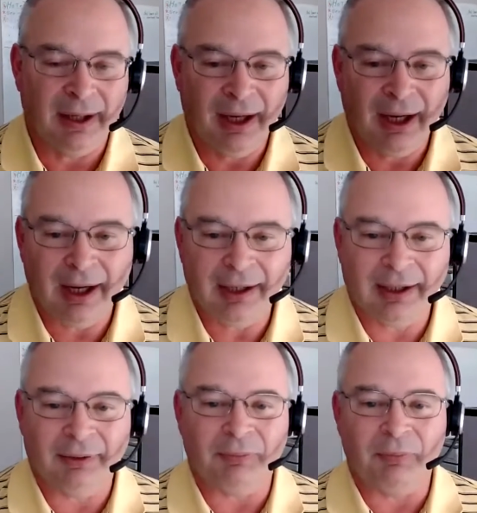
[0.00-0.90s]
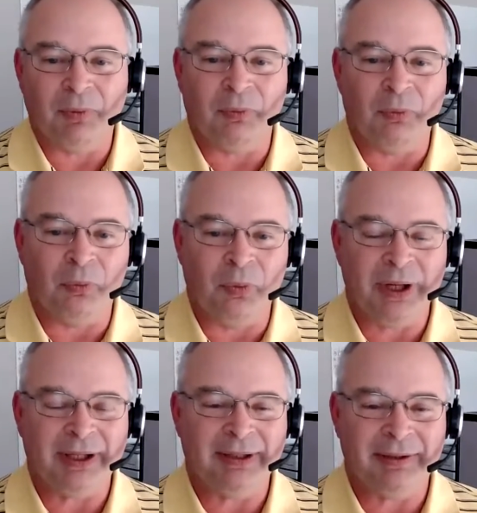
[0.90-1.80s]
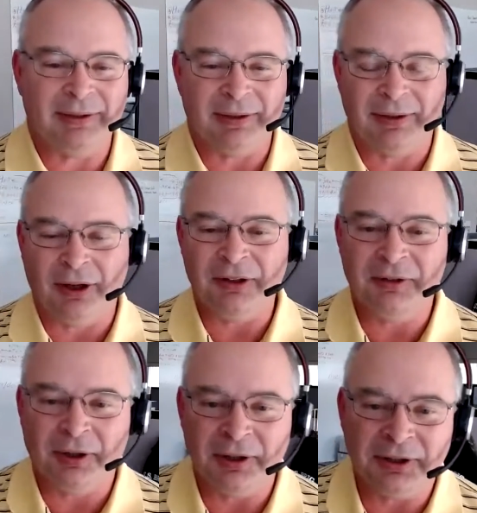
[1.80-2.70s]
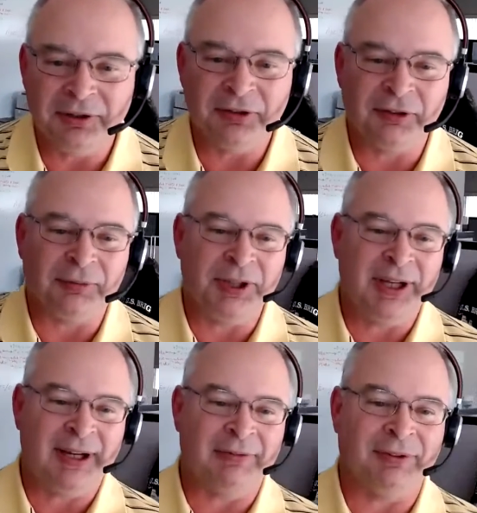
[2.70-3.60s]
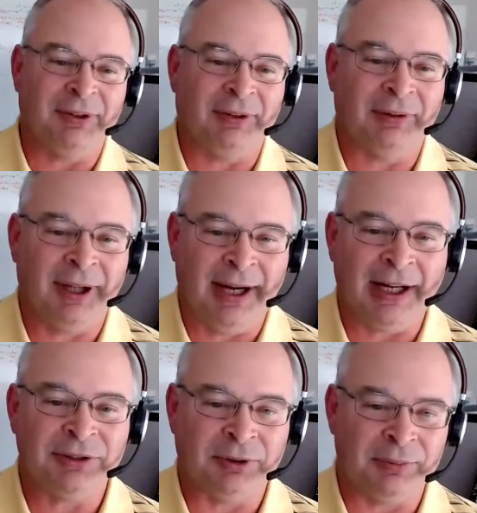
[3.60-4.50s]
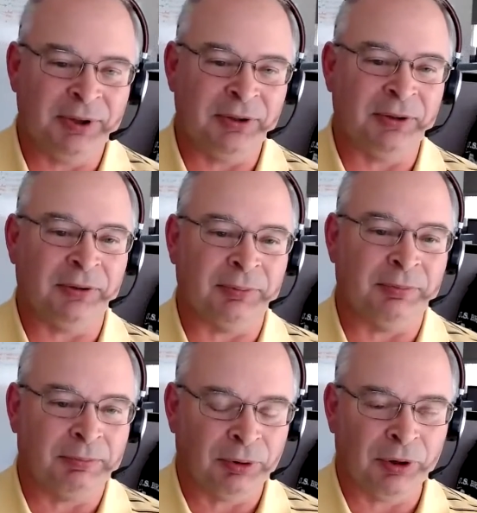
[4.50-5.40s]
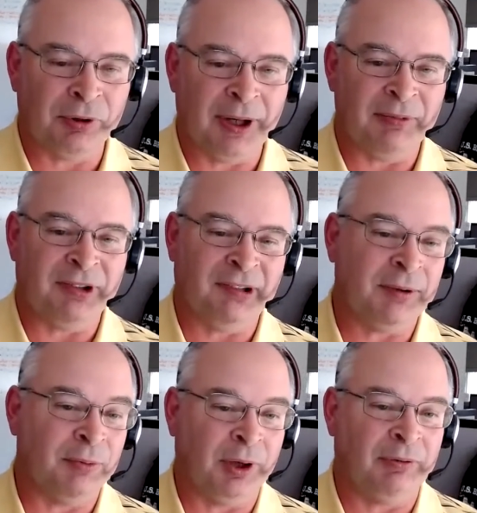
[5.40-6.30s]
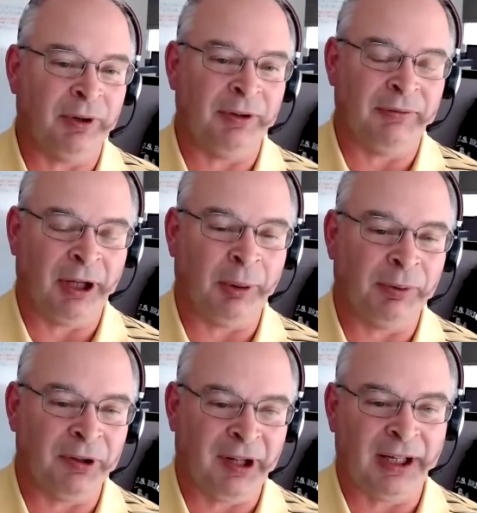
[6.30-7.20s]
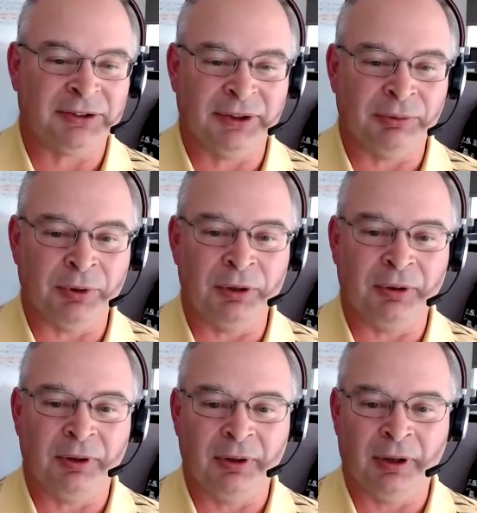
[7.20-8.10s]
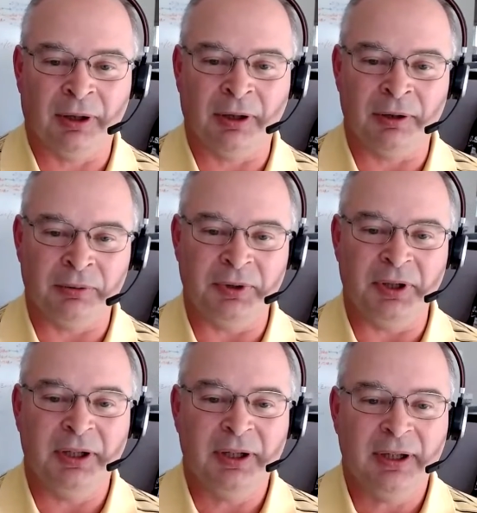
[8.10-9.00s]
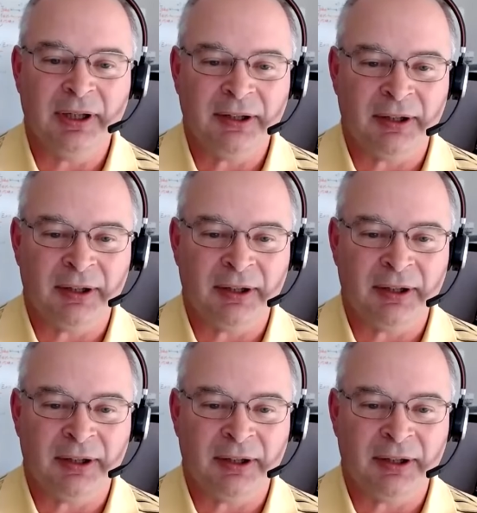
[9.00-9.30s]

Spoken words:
Our users, we have an actual computer program system. One of our developers actually wrote our own that they can put in